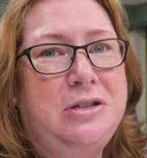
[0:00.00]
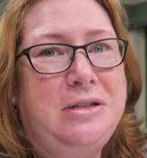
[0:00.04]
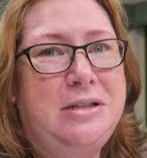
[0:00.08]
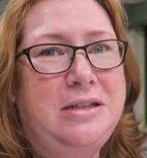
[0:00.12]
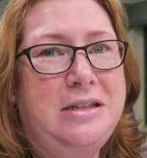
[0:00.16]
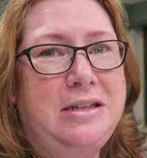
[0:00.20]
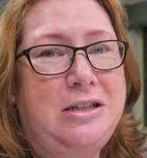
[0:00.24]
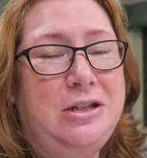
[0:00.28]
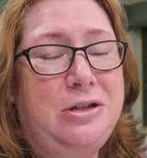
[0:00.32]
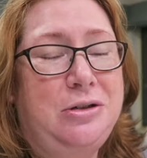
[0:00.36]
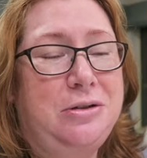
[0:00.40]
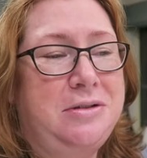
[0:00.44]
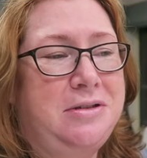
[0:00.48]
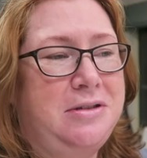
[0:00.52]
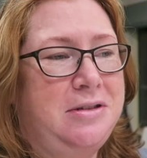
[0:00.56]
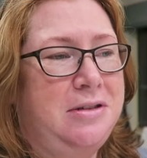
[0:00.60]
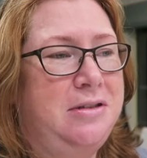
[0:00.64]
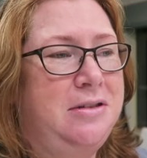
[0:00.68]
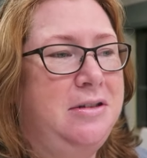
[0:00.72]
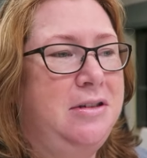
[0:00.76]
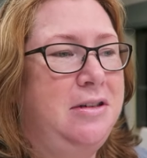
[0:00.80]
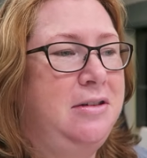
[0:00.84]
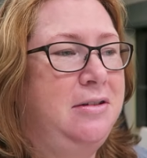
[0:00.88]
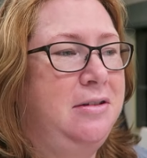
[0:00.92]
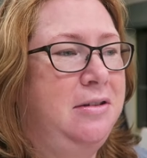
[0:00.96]
in Sydney on
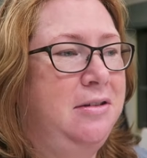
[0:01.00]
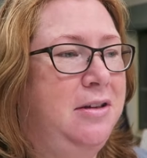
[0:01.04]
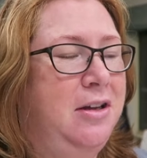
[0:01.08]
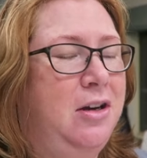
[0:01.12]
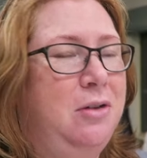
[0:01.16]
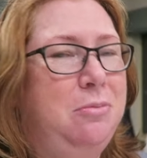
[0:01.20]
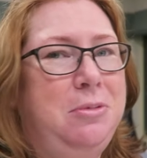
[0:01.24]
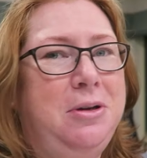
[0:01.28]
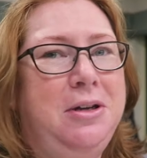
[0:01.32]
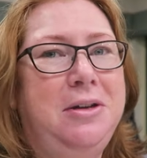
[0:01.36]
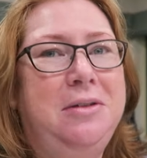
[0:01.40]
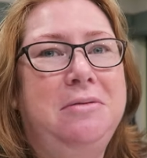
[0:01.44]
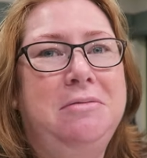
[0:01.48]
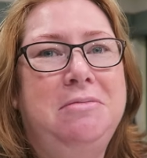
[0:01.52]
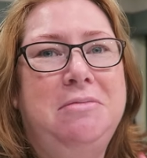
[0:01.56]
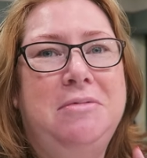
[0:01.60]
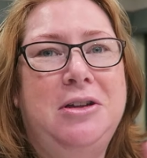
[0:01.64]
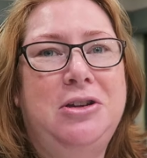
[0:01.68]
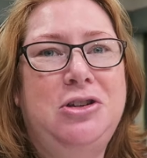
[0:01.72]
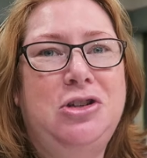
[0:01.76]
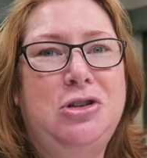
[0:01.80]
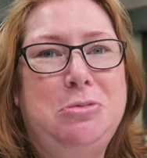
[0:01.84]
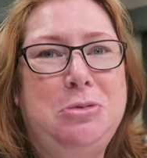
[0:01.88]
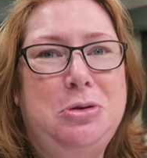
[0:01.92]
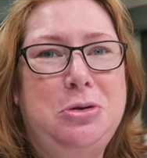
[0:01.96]
Sunday. So that
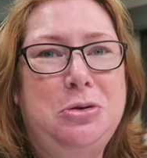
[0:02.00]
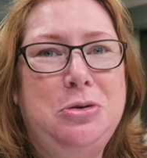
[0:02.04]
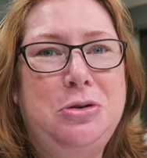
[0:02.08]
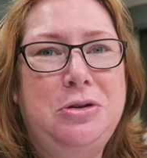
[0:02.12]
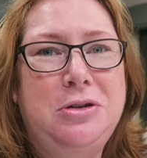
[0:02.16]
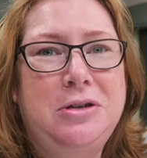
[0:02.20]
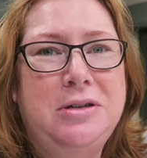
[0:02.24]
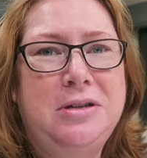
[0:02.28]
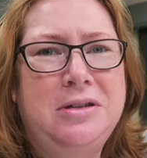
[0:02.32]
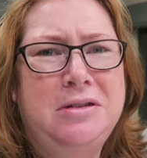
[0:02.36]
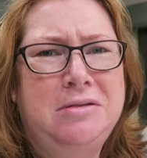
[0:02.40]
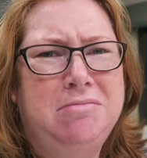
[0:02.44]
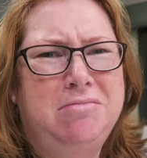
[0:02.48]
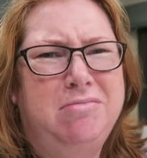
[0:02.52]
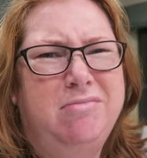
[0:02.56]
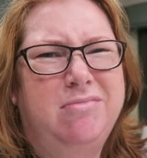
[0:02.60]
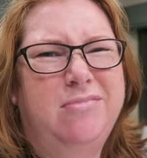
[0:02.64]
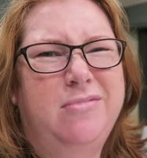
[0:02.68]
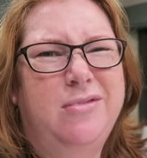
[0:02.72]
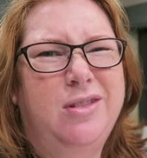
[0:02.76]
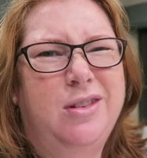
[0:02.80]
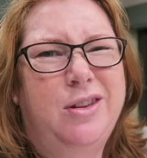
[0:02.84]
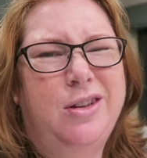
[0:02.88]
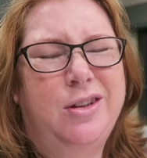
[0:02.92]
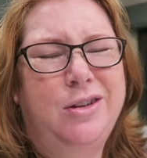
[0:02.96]
should be good.
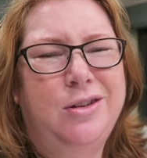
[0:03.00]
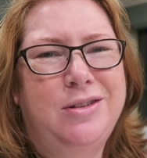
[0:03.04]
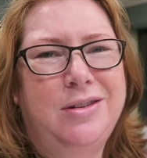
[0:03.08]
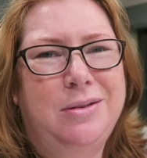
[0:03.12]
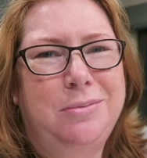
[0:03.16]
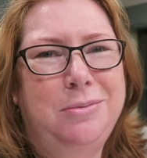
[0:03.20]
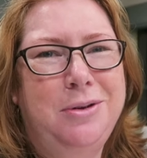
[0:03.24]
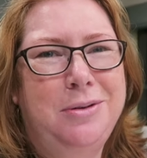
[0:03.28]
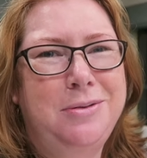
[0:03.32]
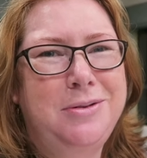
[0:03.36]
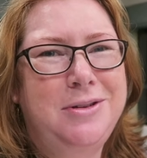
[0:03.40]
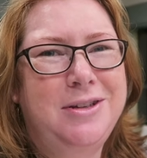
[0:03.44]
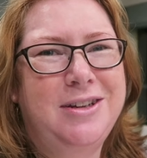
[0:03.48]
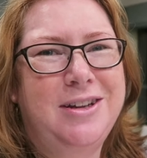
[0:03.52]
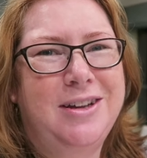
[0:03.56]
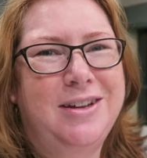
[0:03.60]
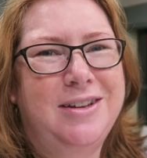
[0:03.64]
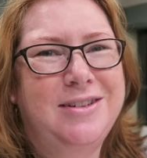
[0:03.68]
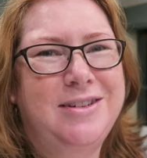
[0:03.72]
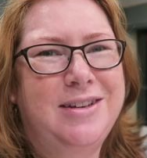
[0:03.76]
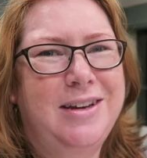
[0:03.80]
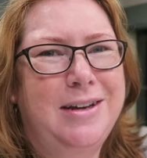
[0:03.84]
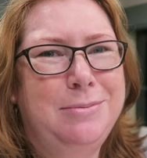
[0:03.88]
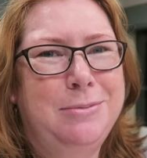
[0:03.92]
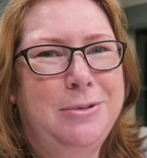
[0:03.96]
Although sometimes you
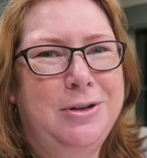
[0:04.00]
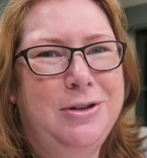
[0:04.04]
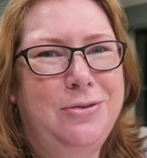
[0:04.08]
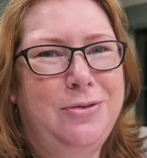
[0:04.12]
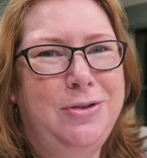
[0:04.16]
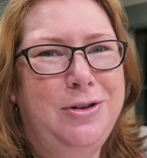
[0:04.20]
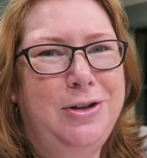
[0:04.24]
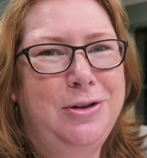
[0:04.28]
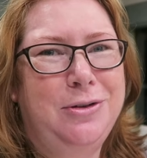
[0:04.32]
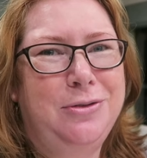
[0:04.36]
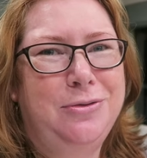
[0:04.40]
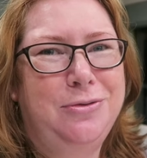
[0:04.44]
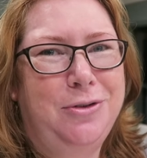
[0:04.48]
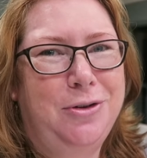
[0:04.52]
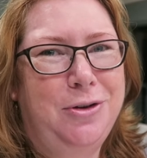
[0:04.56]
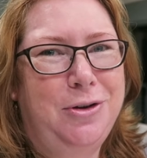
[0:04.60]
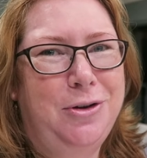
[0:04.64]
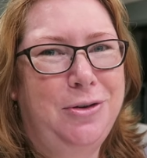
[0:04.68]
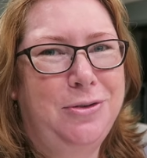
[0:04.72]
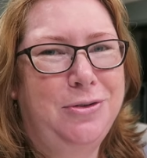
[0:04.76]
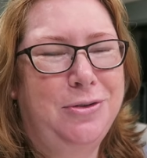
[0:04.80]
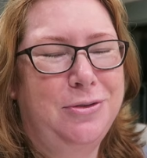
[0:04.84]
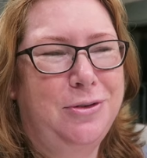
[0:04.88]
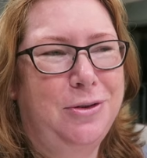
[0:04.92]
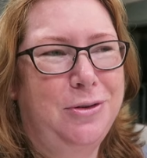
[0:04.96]
can't take much video and
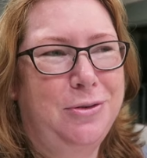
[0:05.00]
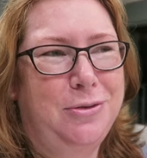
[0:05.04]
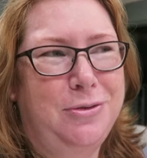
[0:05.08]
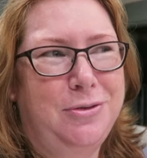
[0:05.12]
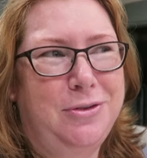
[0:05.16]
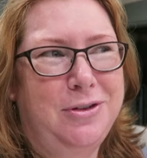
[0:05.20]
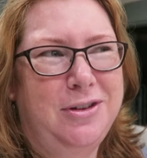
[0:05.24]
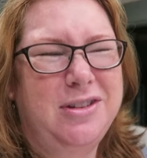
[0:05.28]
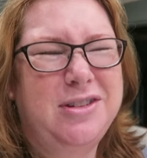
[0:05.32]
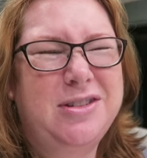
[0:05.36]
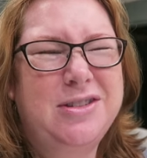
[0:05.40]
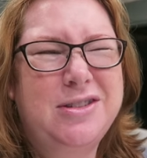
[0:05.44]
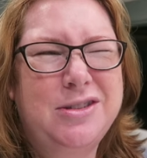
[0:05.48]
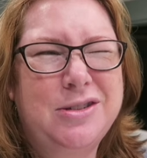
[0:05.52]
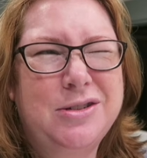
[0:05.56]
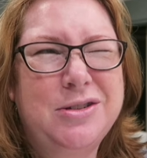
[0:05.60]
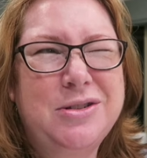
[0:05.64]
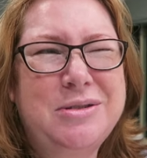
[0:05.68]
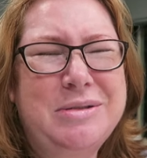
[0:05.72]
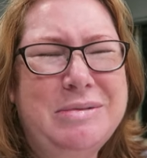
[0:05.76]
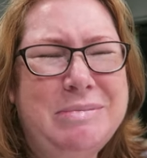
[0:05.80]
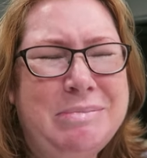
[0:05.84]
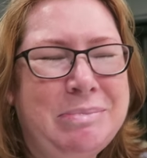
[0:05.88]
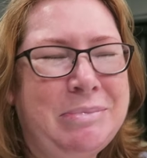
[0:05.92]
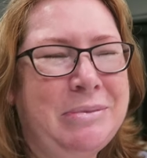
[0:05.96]
photos of those things.
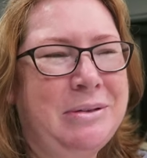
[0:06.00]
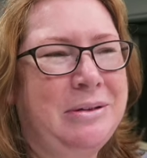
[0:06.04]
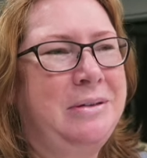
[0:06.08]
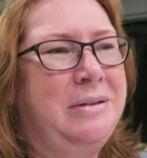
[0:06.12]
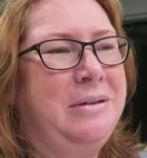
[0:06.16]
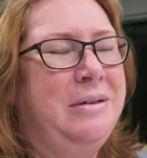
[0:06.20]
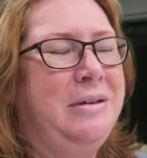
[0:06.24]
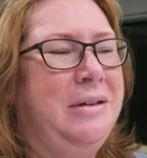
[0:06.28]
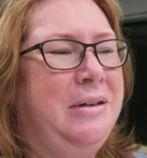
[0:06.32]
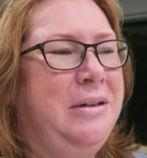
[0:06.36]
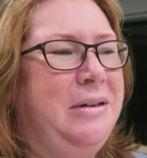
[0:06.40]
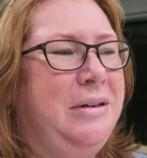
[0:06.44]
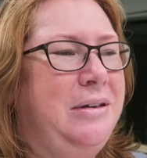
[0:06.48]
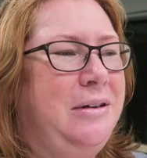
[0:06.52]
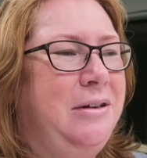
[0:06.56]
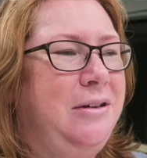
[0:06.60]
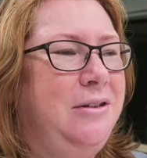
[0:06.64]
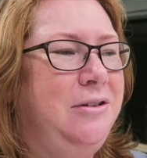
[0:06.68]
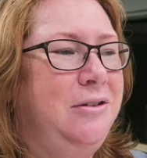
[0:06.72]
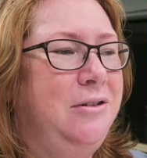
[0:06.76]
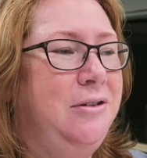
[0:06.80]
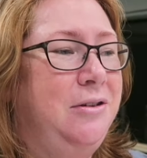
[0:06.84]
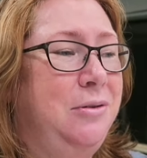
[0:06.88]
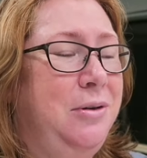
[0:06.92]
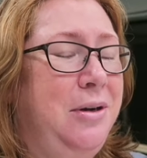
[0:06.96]
So I
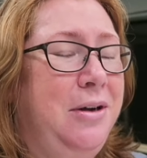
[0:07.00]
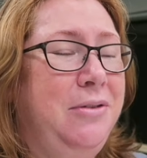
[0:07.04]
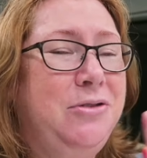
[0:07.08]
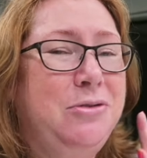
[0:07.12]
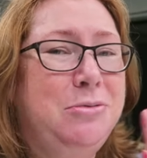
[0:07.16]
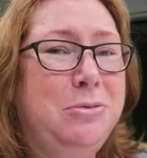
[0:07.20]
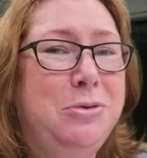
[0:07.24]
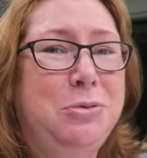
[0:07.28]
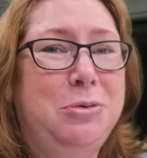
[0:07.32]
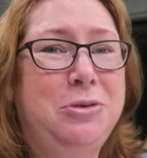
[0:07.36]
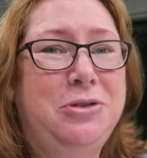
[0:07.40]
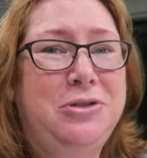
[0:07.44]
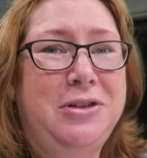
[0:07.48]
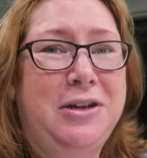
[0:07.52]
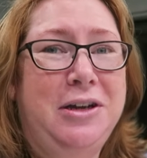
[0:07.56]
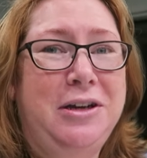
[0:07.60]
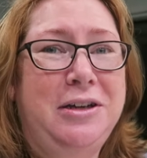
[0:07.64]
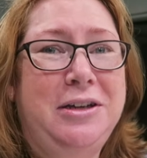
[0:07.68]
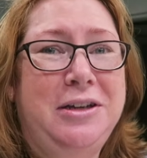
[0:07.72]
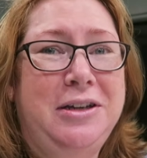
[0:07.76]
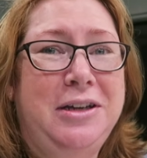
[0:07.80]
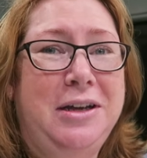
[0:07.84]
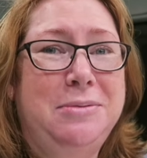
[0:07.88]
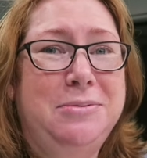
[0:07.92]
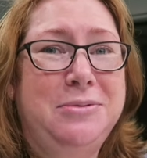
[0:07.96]
don't know. I have to really watch the
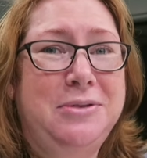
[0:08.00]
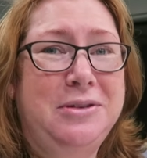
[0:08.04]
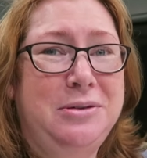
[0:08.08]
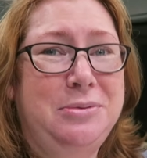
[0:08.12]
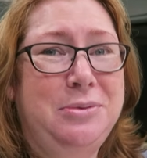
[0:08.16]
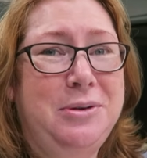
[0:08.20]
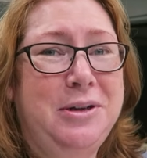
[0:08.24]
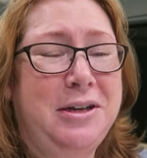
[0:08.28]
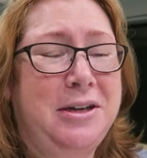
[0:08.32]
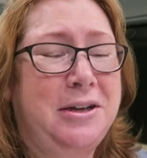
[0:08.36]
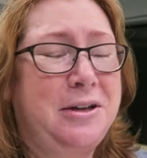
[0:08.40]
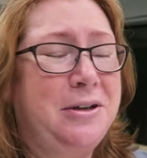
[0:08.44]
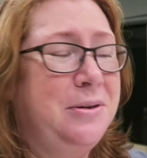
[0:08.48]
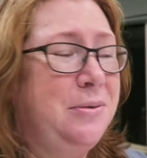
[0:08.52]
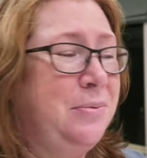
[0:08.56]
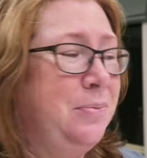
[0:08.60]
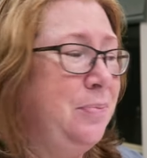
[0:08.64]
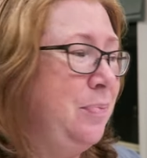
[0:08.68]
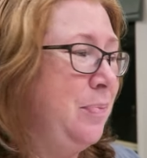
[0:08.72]
Hunger Games this week